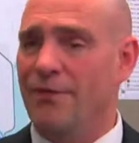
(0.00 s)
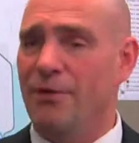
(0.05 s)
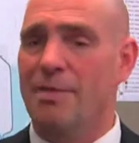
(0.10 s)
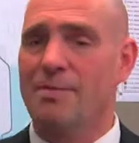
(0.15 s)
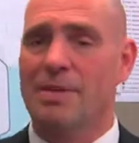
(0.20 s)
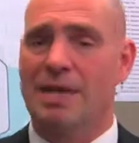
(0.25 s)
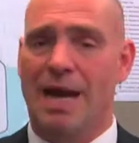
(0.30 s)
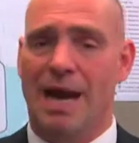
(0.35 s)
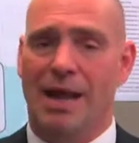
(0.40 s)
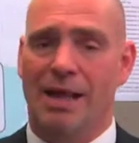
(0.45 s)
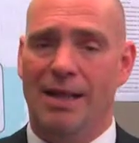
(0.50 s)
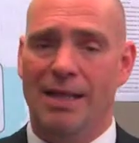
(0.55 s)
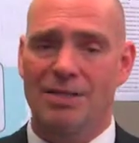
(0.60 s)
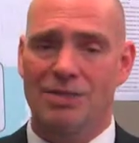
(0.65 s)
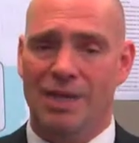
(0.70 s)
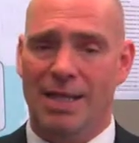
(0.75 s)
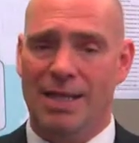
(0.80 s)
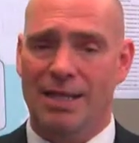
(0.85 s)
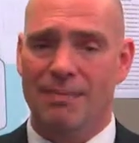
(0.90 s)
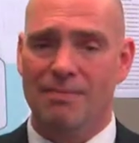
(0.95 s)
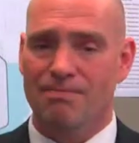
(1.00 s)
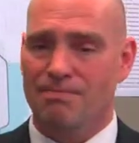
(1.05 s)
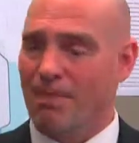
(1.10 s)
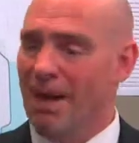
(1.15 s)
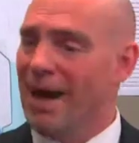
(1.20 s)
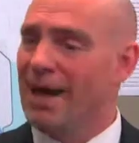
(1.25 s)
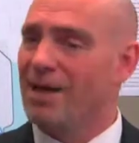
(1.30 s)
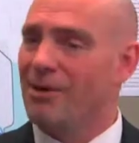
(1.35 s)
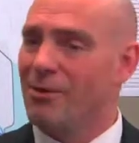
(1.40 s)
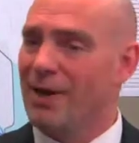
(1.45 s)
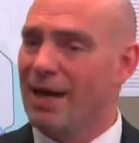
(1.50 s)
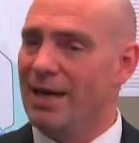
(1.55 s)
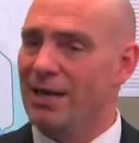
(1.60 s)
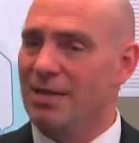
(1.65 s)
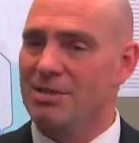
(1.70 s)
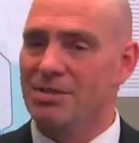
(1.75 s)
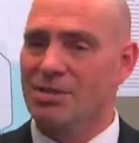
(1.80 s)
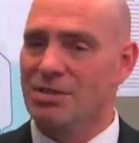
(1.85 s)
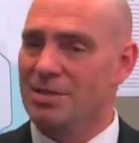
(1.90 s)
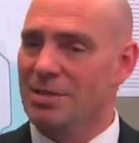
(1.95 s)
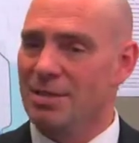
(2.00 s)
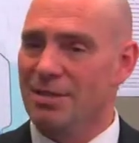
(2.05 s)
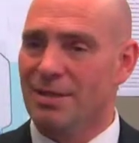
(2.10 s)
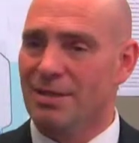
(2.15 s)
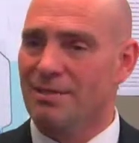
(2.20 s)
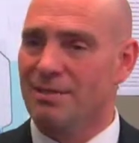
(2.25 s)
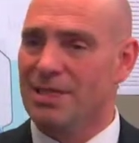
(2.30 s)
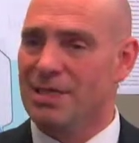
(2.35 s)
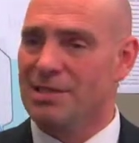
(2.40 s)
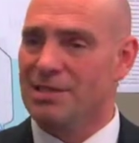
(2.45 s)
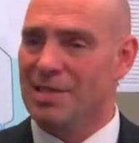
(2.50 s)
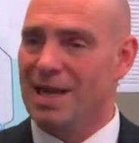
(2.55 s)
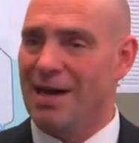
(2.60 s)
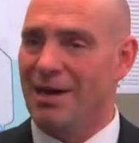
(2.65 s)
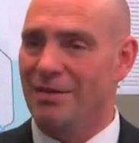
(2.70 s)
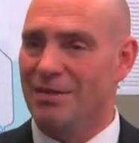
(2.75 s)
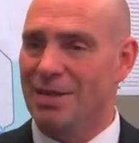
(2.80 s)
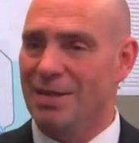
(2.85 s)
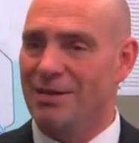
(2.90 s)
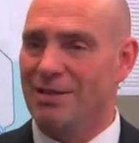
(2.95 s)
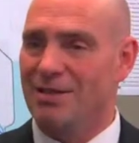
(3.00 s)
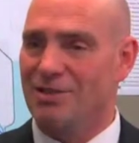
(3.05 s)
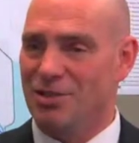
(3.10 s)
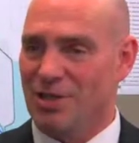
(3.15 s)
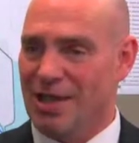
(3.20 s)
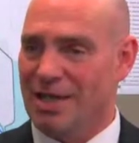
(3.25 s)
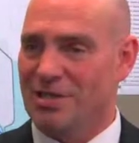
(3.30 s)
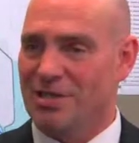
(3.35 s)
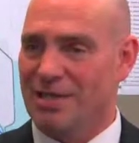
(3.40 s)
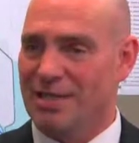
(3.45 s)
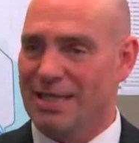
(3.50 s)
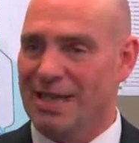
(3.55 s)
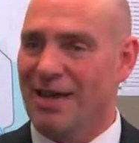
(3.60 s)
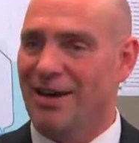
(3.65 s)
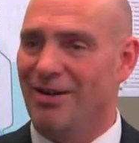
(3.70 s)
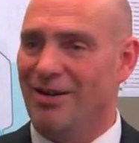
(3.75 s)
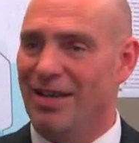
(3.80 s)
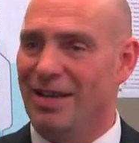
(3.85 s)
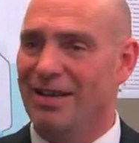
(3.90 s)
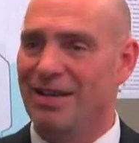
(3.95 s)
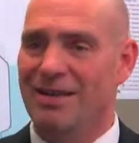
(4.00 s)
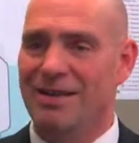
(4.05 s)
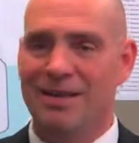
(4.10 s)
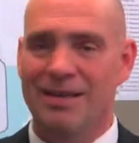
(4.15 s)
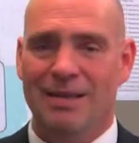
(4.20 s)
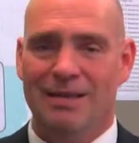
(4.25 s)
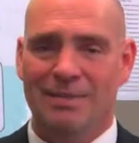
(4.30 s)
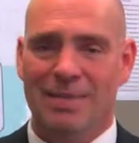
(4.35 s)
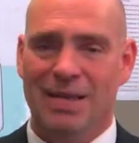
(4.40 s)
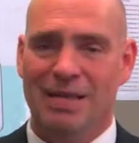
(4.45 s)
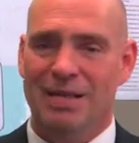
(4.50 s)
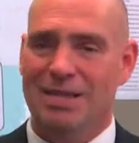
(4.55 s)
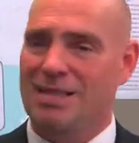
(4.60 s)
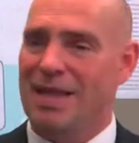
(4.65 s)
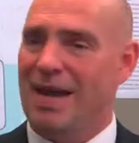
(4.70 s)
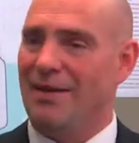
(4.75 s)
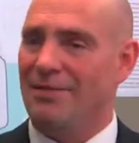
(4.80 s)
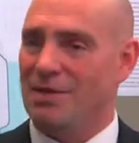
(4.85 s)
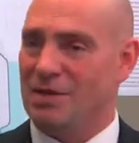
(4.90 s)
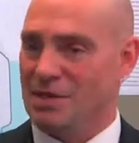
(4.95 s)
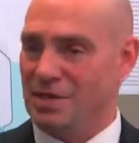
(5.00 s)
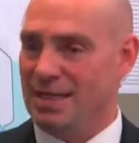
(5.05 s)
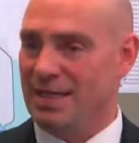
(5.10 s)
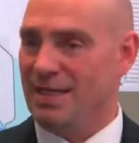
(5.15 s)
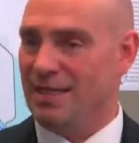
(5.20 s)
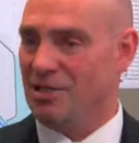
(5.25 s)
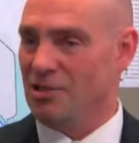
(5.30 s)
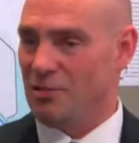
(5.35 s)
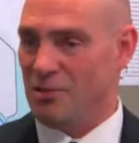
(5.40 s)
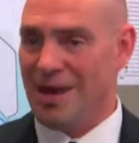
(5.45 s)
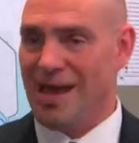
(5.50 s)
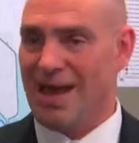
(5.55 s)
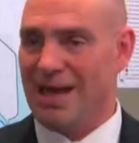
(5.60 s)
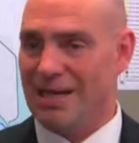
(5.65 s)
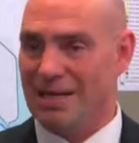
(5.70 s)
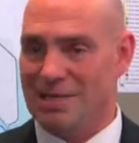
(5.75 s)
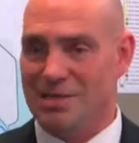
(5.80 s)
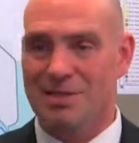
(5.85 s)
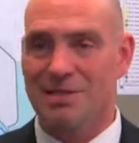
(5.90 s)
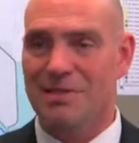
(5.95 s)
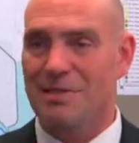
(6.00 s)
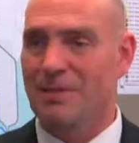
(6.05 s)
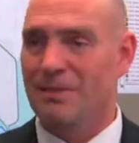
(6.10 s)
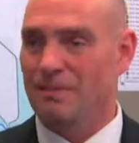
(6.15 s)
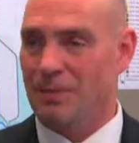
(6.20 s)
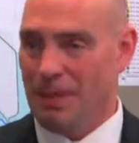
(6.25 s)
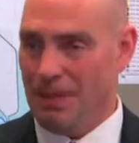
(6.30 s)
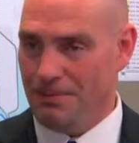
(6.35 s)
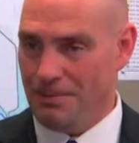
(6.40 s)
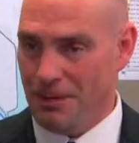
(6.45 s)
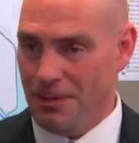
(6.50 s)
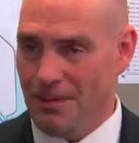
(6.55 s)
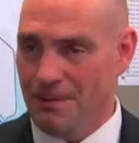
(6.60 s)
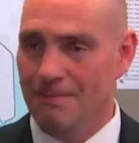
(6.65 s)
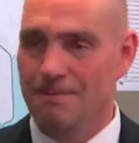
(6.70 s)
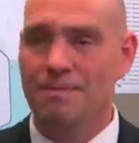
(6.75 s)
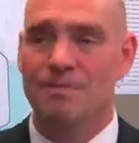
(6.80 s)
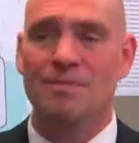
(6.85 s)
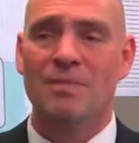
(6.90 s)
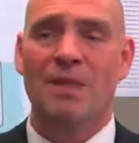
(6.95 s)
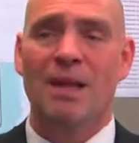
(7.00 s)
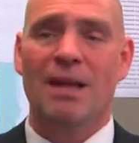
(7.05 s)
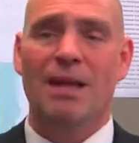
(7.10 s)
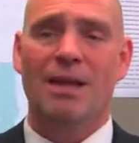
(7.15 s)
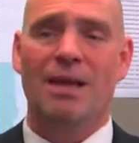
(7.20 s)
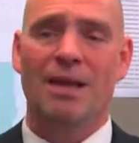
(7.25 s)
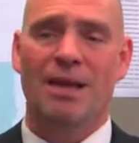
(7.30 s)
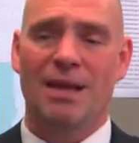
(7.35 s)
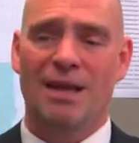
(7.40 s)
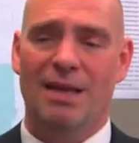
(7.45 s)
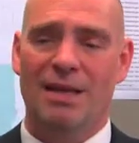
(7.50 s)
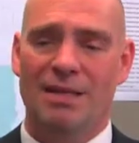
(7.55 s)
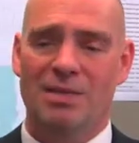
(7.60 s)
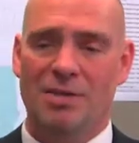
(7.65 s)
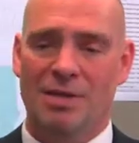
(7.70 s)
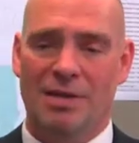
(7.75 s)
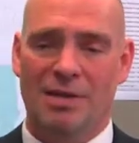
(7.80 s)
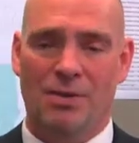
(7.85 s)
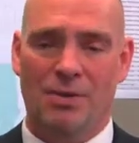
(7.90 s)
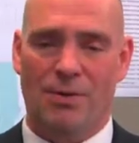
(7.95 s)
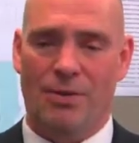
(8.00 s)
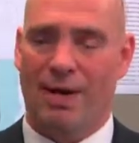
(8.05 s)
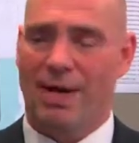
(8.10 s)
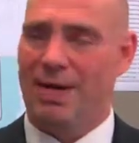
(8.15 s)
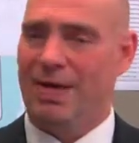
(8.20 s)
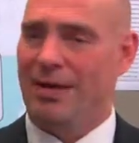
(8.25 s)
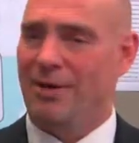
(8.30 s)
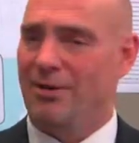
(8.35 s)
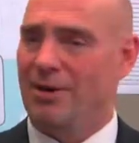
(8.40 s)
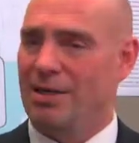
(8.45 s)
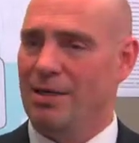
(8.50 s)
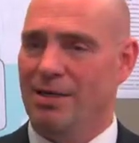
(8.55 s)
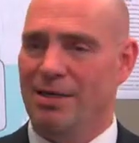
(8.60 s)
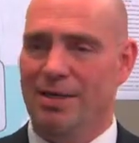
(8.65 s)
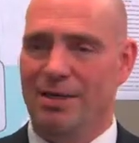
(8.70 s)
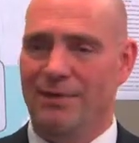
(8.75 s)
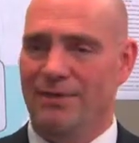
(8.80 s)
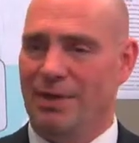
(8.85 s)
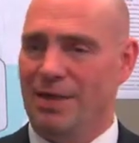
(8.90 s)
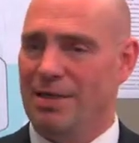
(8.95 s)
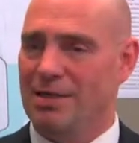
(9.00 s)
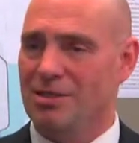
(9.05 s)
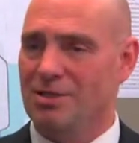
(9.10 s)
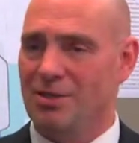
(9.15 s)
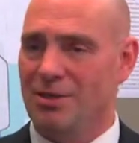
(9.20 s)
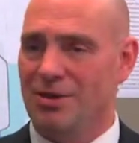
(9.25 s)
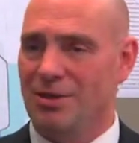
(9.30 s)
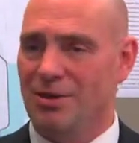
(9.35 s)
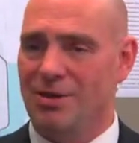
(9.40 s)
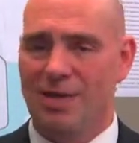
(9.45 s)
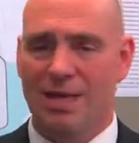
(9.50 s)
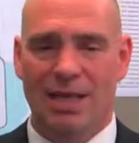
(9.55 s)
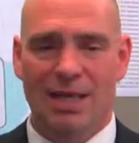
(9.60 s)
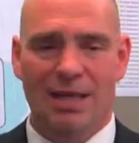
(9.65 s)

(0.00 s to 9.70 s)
from college, I migrated just a little bit south there to Johnson County, because obviously it attracts people and it's a great area to live in. So